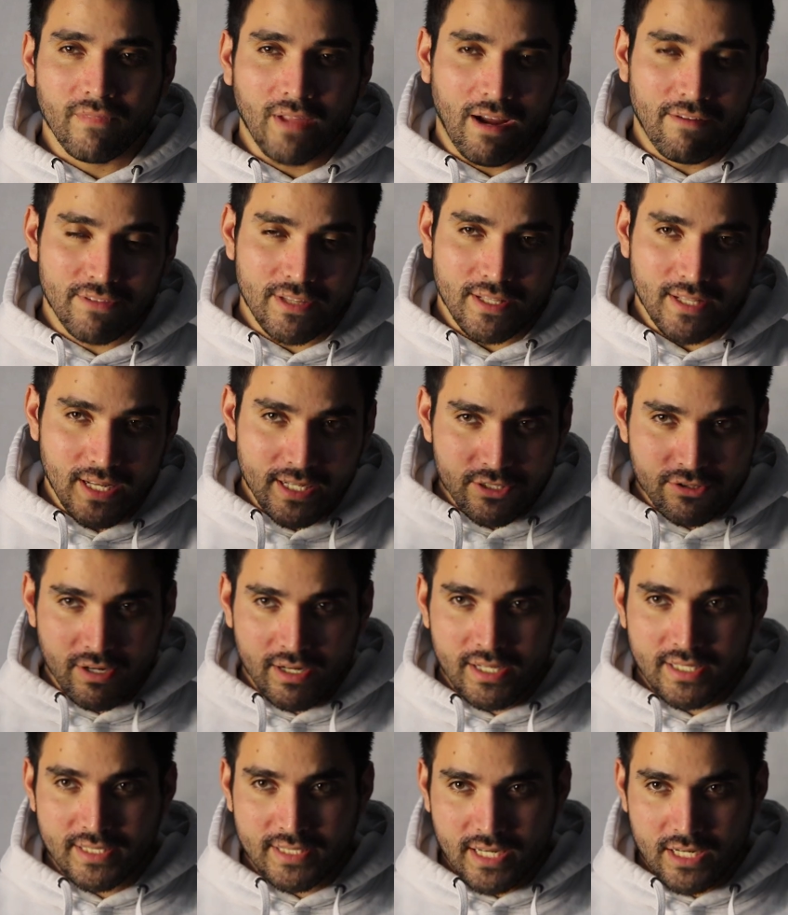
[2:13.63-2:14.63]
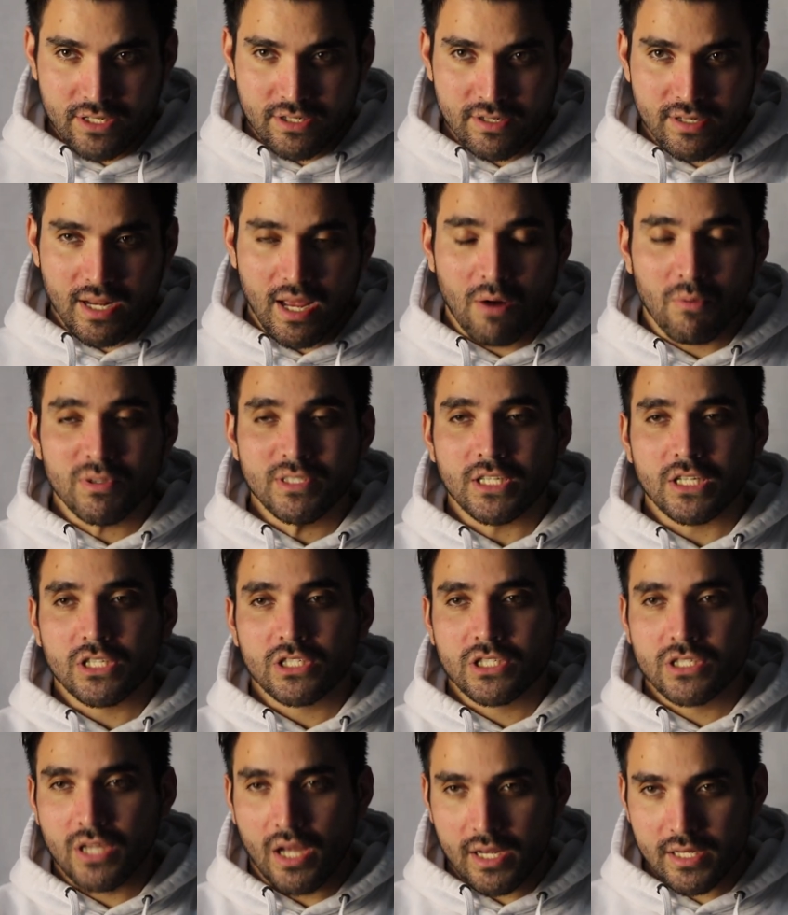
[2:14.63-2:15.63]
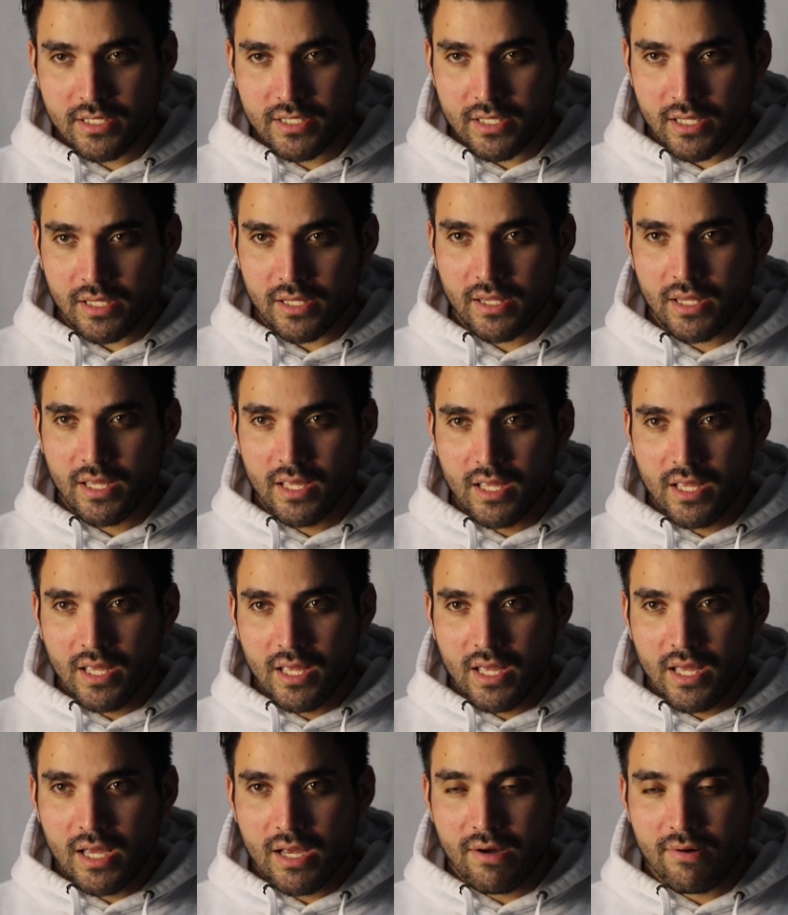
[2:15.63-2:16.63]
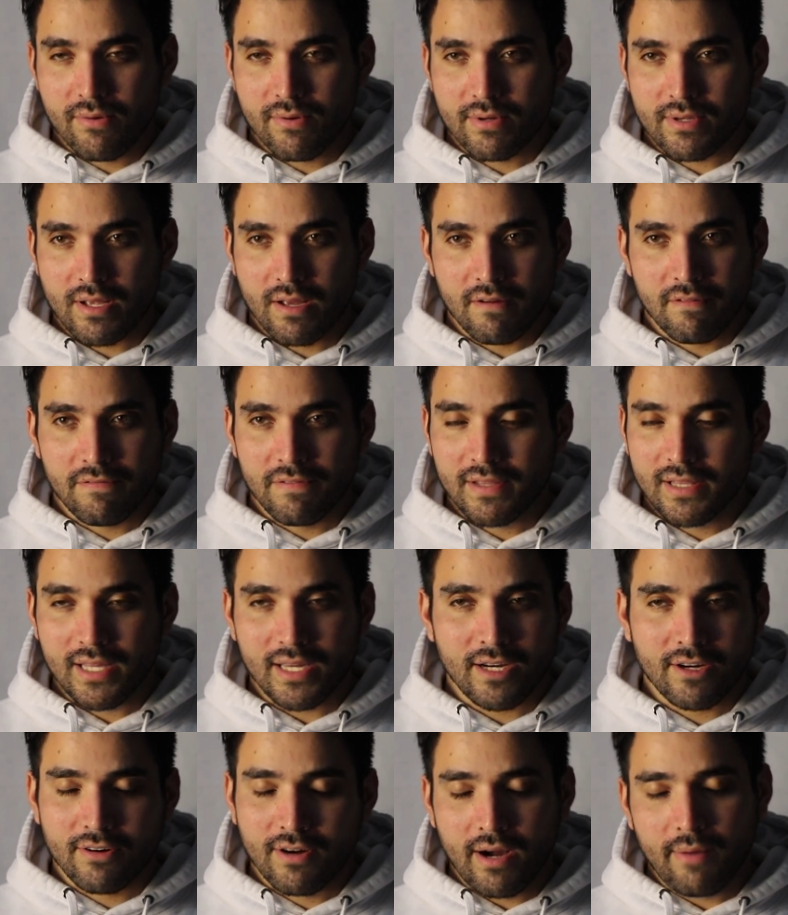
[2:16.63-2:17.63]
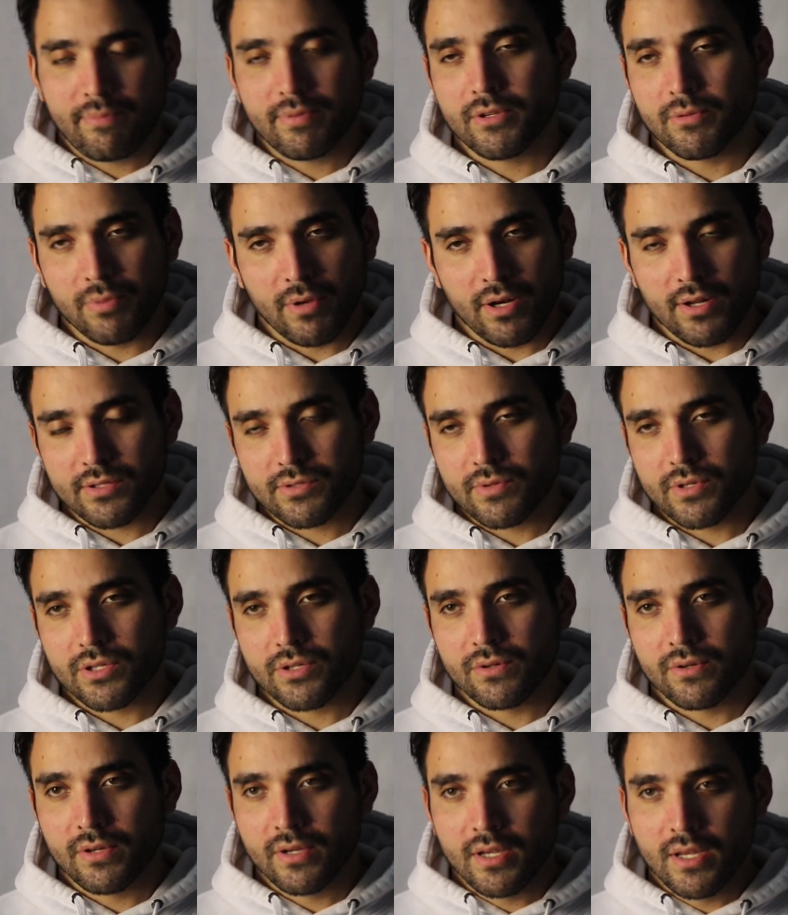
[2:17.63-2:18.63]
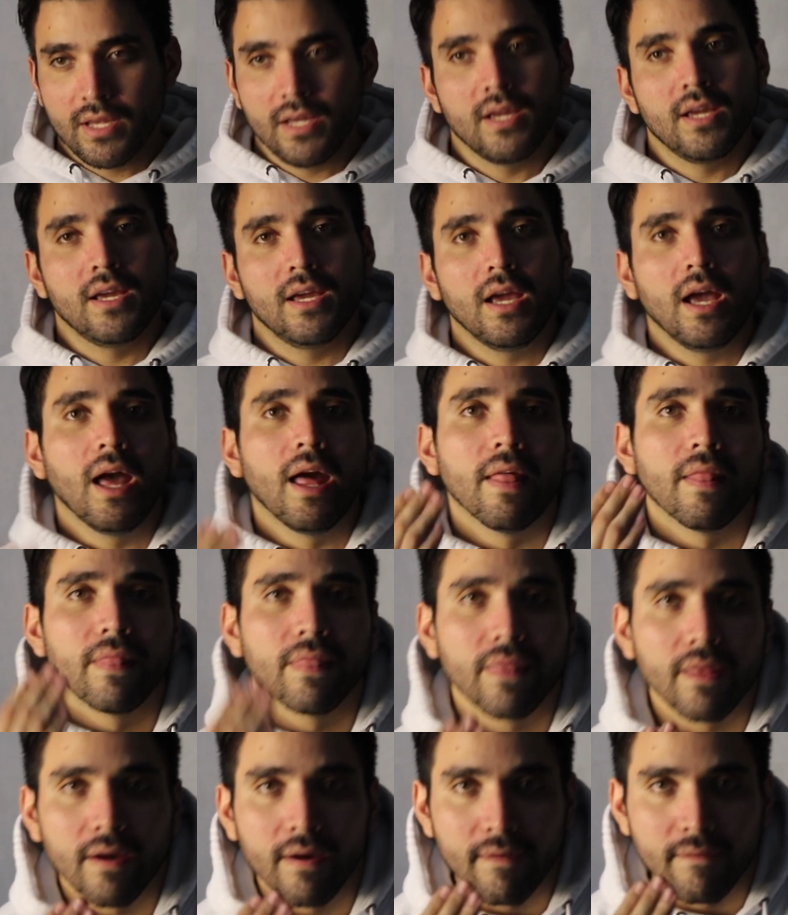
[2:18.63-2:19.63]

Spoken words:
After that training session, I was exhausted. I felt like crap, to be honest with you. And